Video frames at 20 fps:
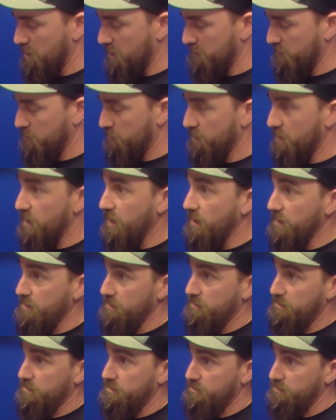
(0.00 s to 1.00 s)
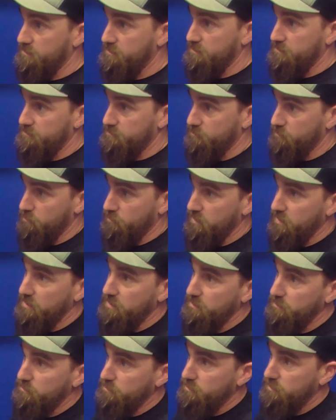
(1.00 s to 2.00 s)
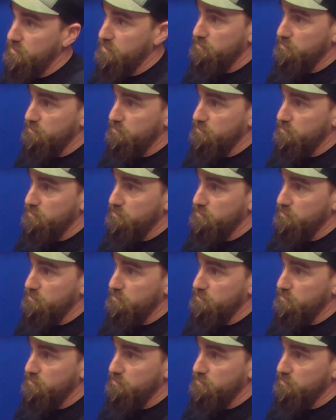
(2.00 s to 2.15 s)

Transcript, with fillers: April the eighth. We'll be, April the